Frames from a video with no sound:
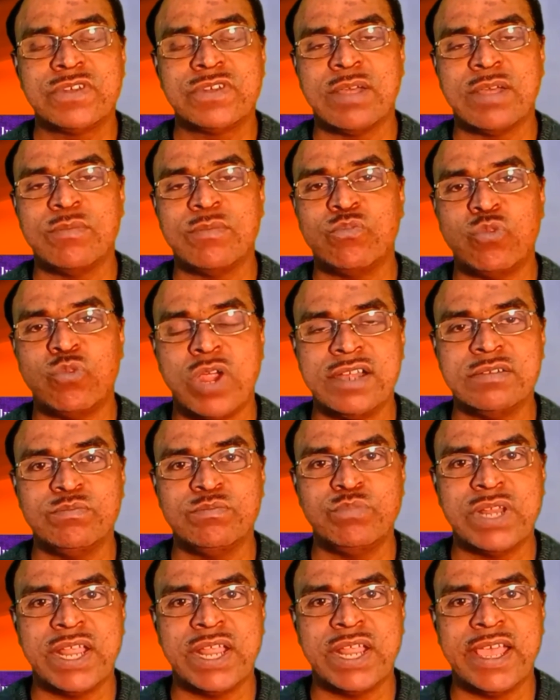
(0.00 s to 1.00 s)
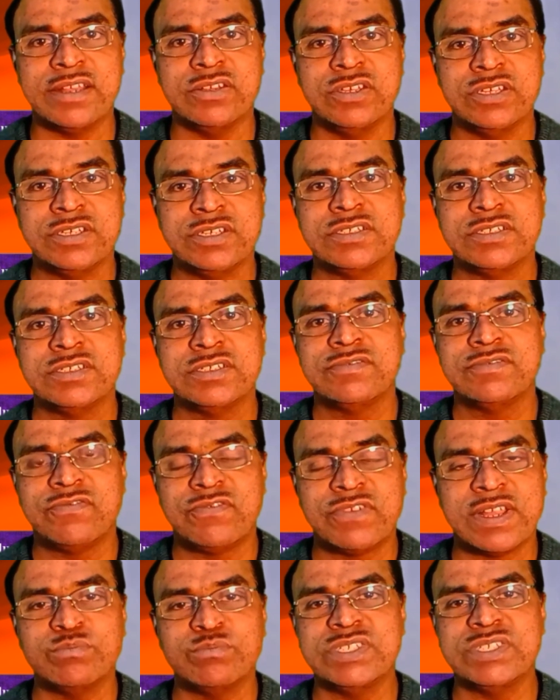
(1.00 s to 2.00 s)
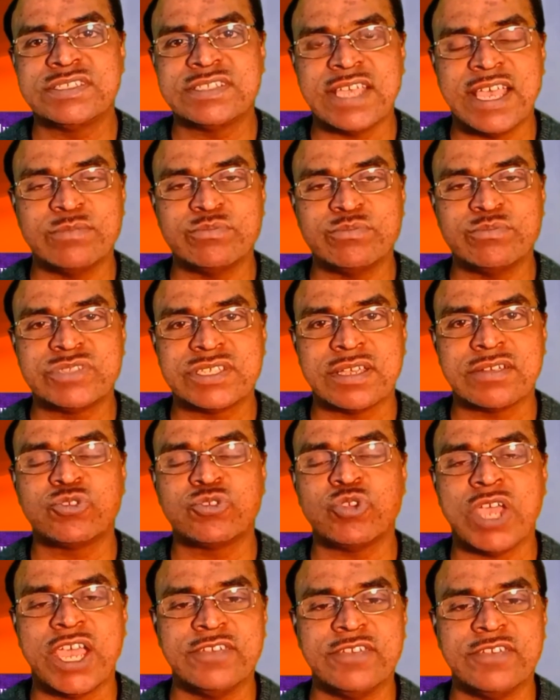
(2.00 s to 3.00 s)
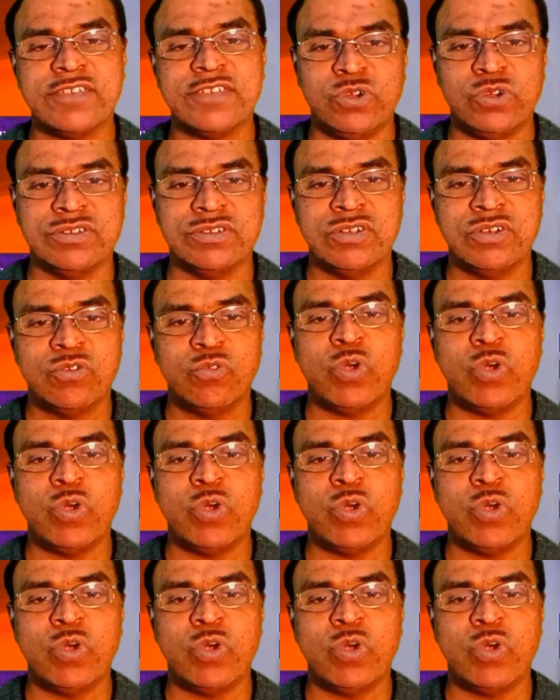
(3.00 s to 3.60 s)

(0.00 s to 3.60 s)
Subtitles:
from one brand, from the Samsung to iPhone,